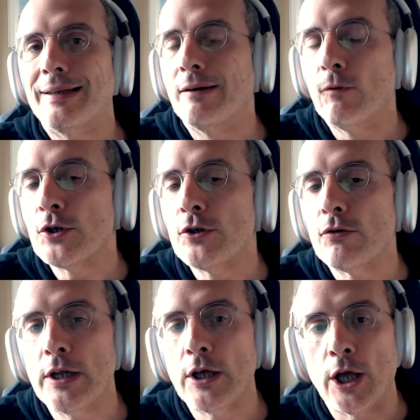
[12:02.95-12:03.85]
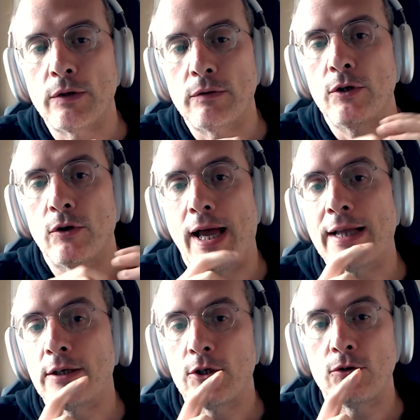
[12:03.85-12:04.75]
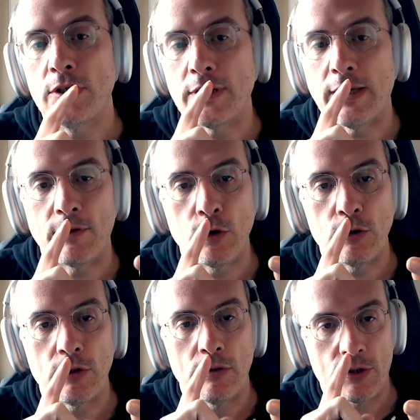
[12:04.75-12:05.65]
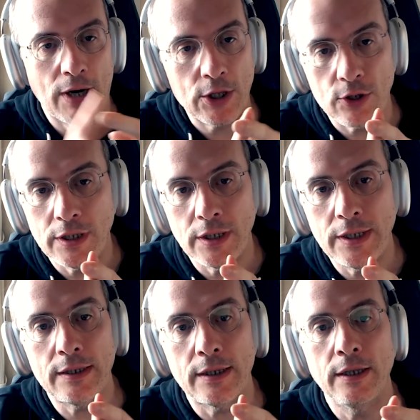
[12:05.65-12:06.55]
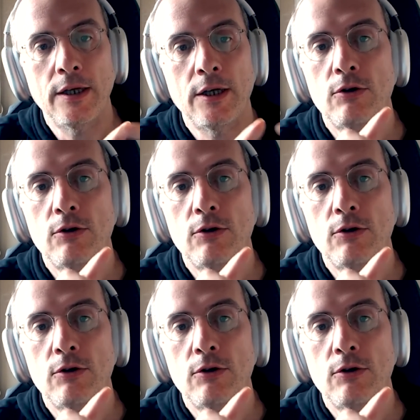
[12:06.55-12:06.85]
That wasn't really, either you didn't have a good structure in the data,